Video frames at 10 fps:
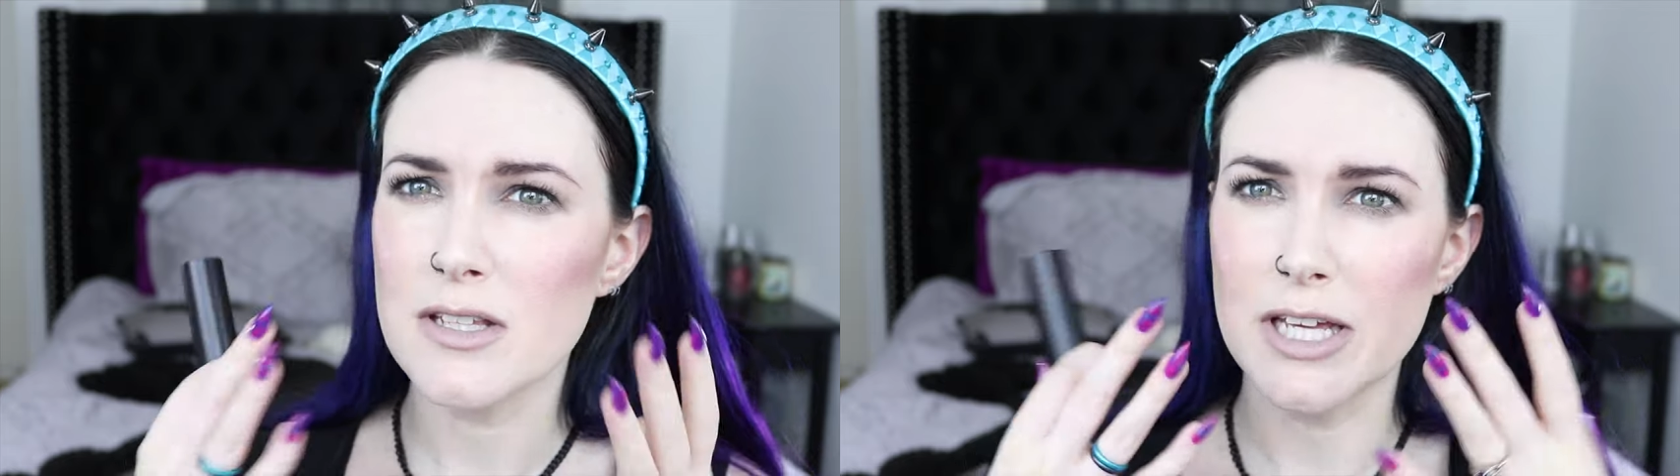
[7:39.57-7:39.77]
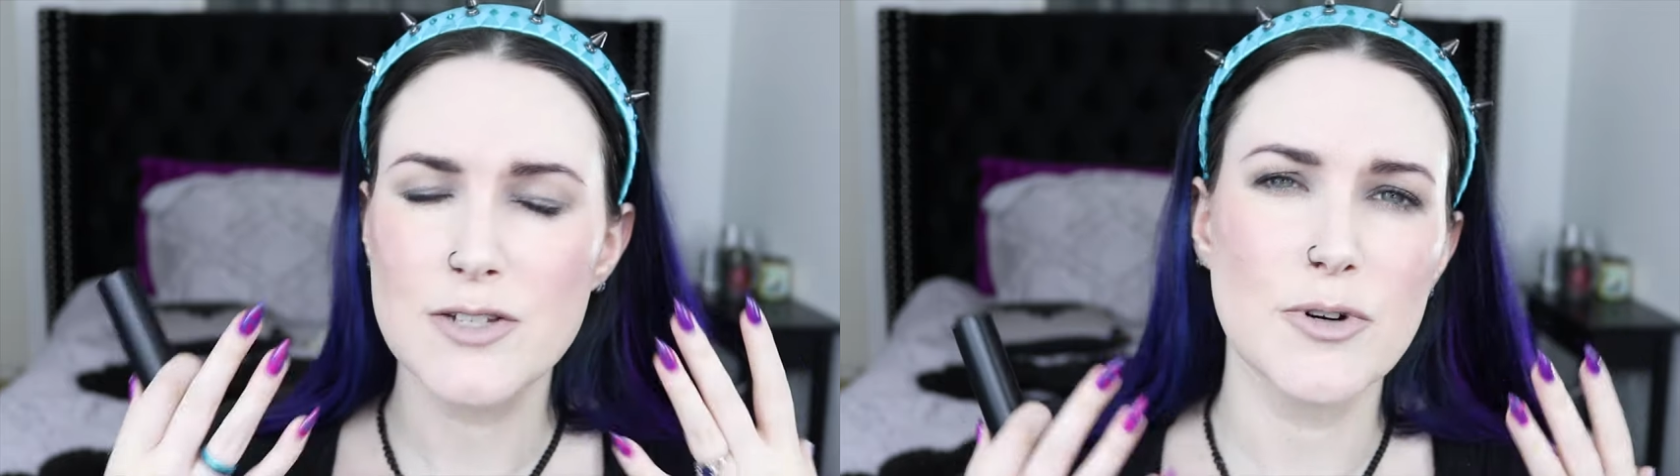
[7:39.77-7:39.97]

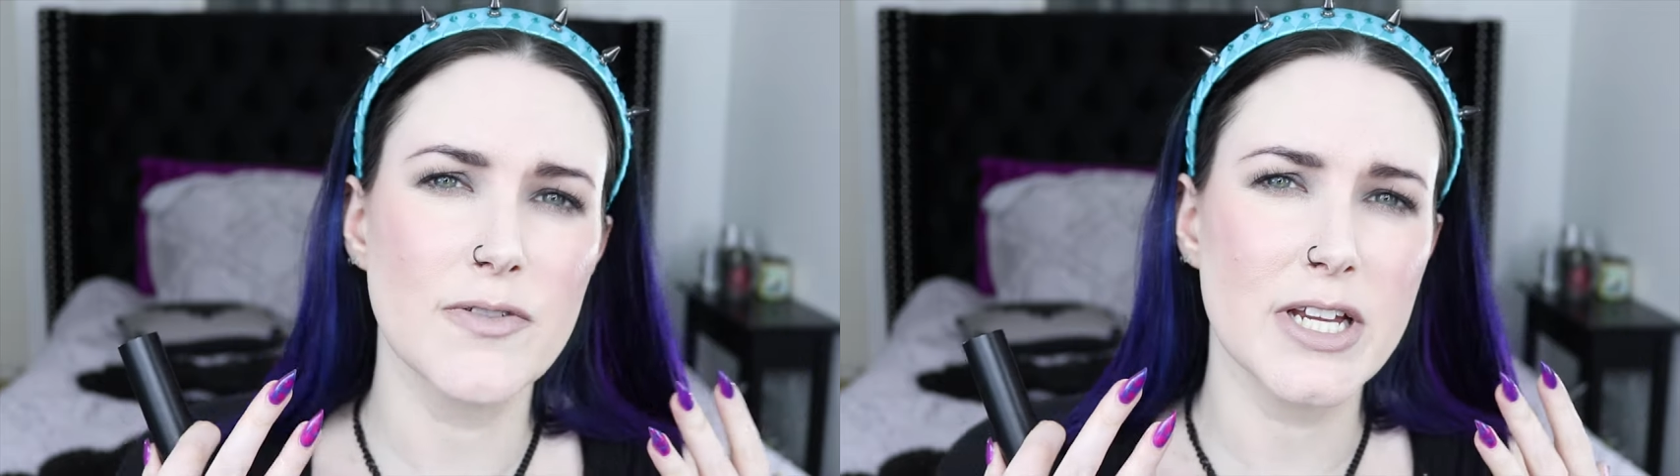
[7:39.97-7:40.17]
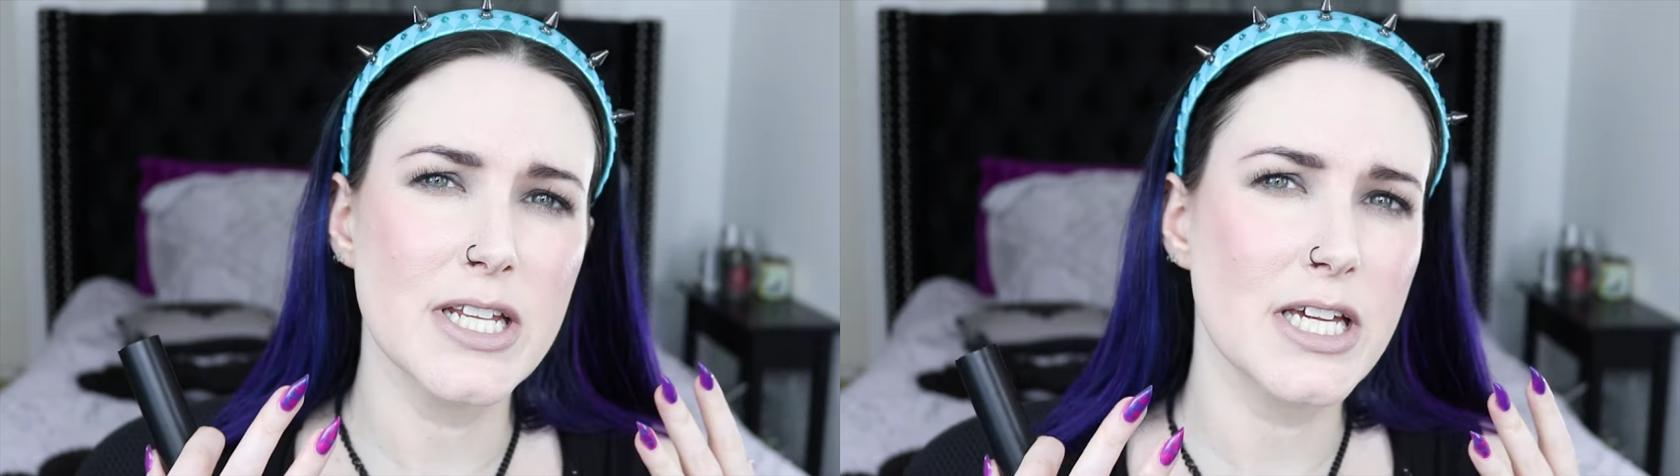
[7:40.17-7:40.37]
like sort
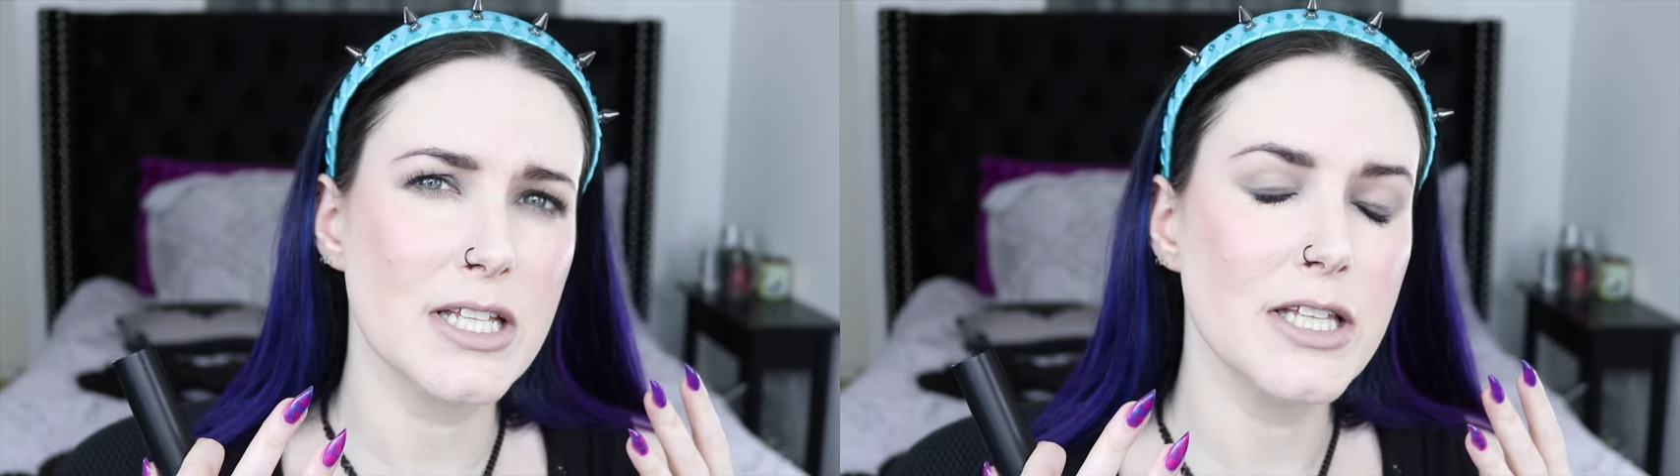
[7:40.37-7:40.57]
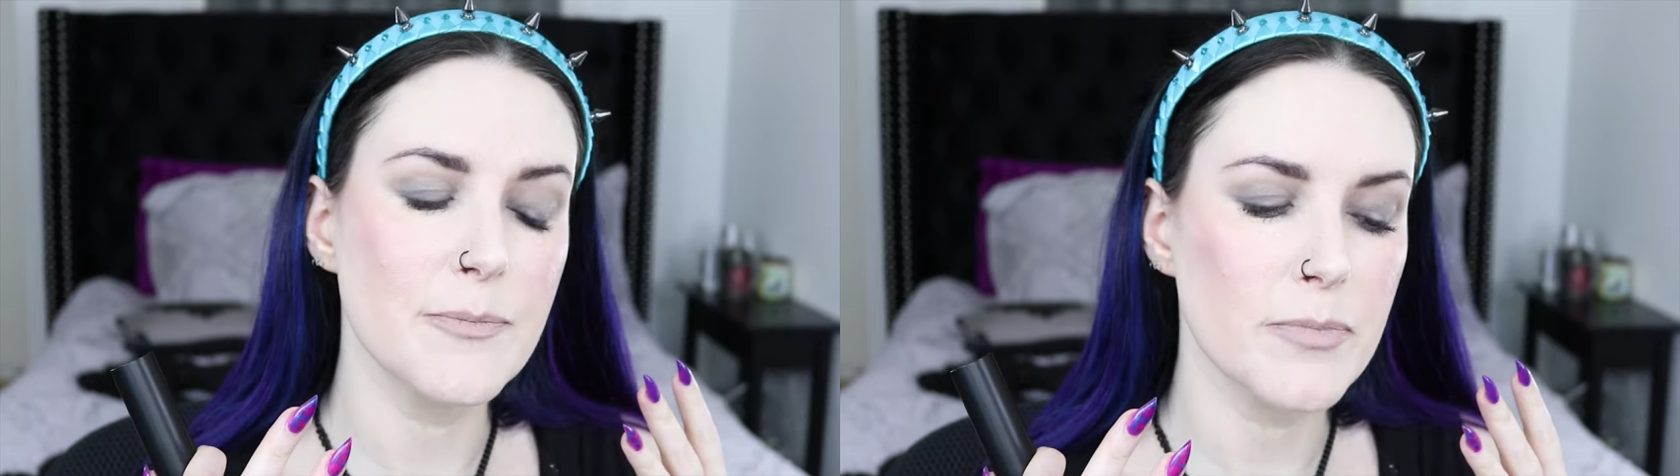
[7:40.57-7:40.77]
of like
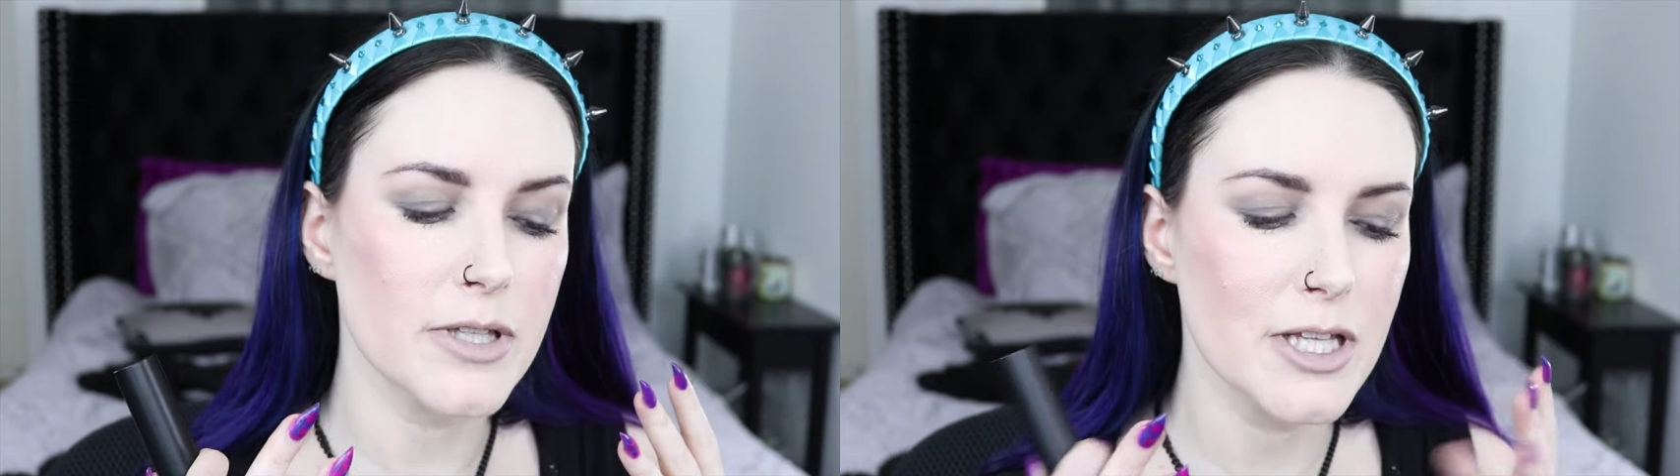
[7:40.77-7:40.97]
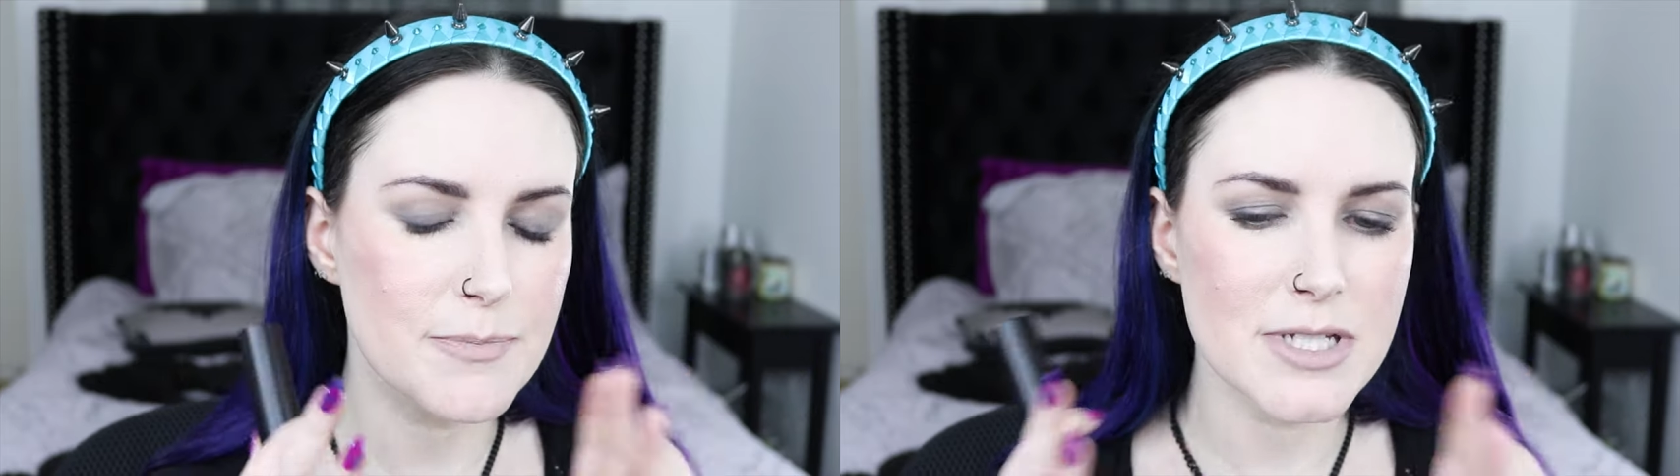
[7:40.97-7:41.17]
naked lip
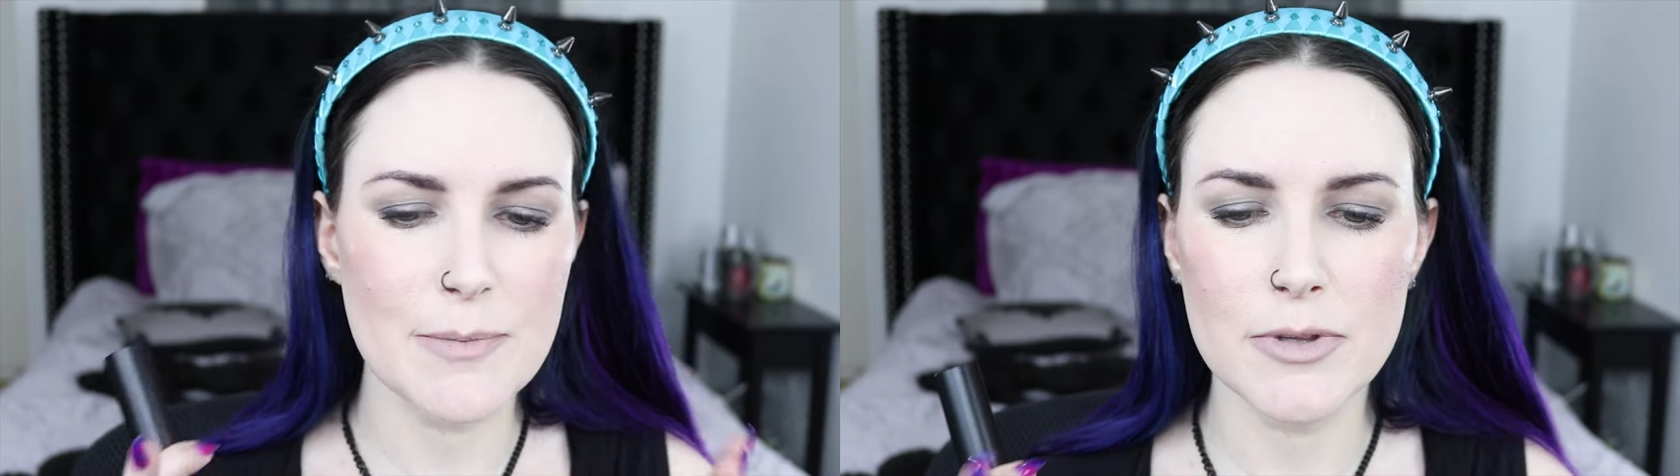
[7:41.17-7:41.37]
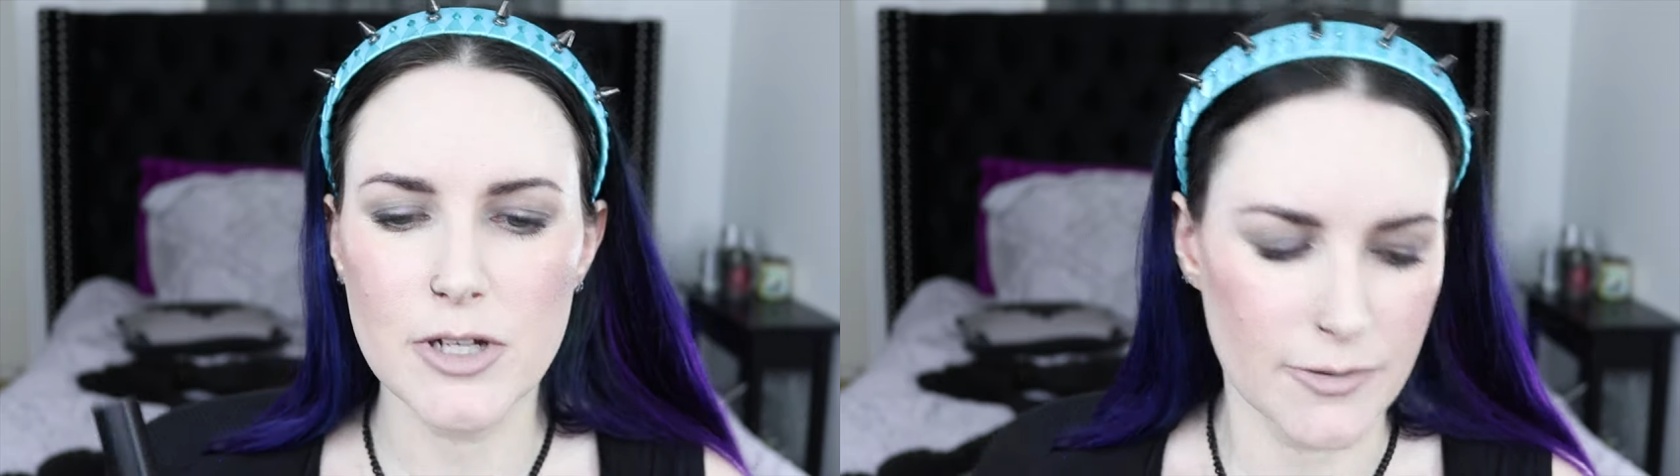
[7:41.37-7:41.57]
lips
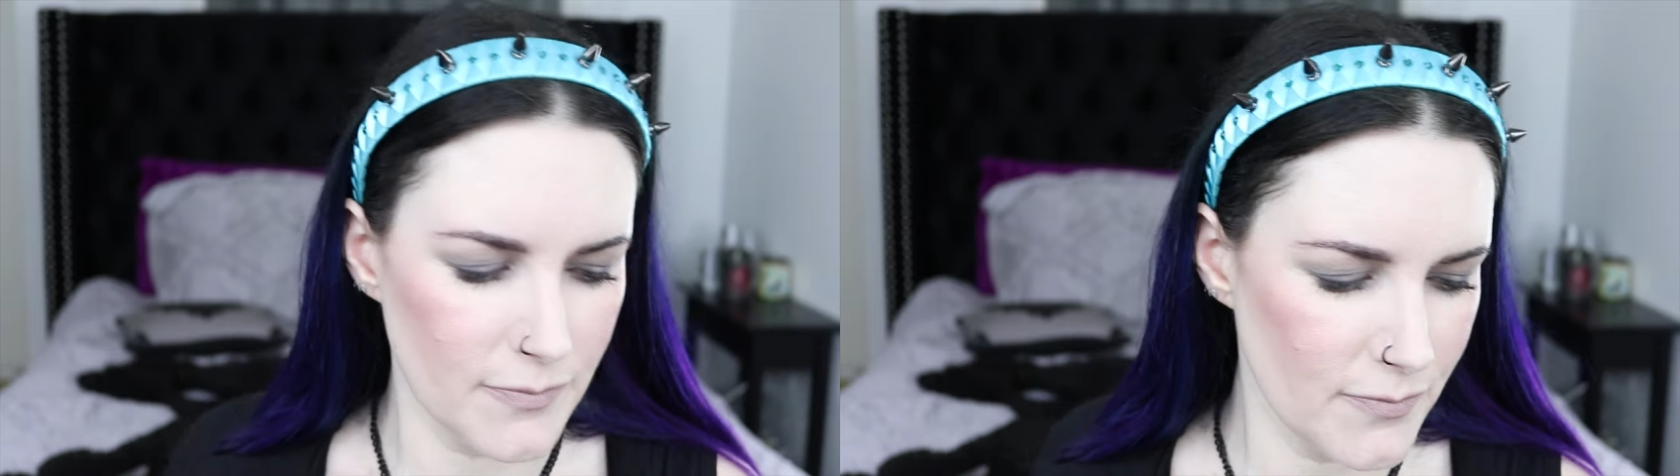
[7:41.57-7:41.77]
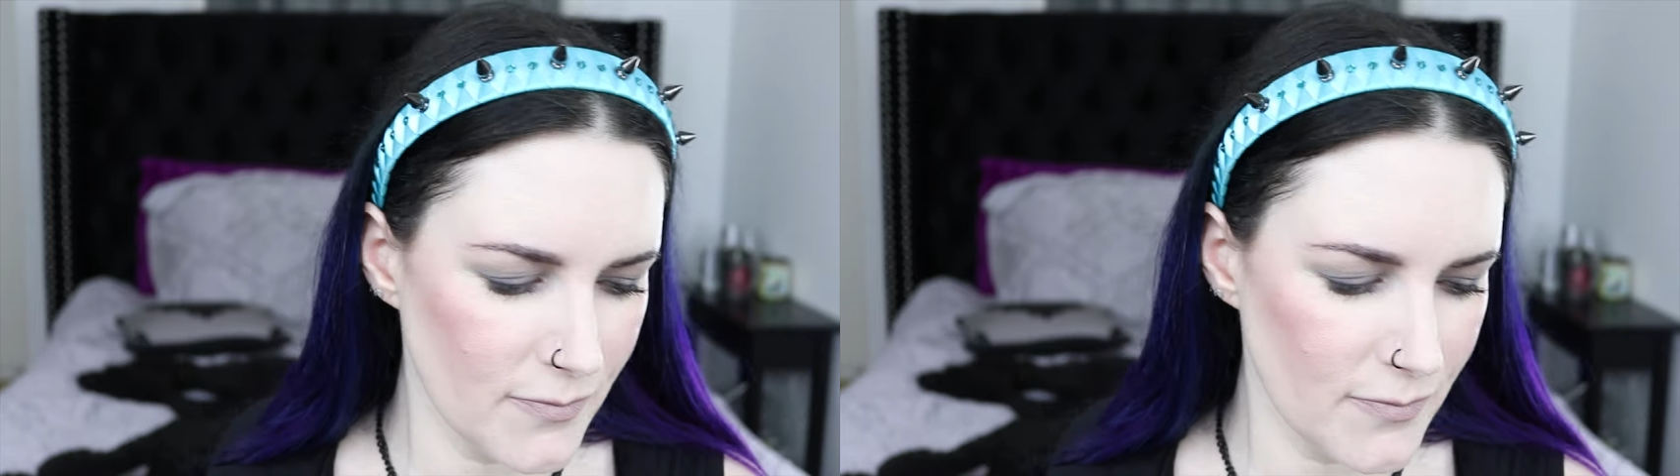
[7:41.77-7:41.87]
type look.